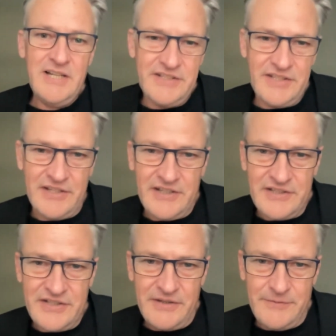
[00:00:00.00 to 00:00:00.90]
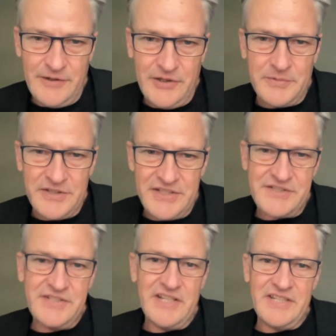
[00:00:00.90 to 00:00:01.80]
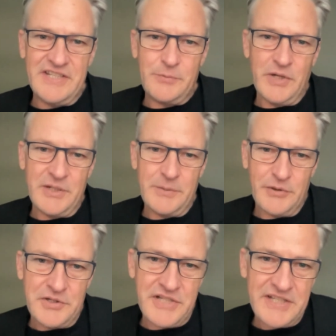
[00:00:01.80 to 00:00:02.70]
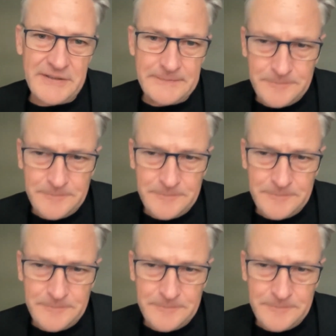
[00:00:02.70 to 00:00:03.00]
to the film and this wider project.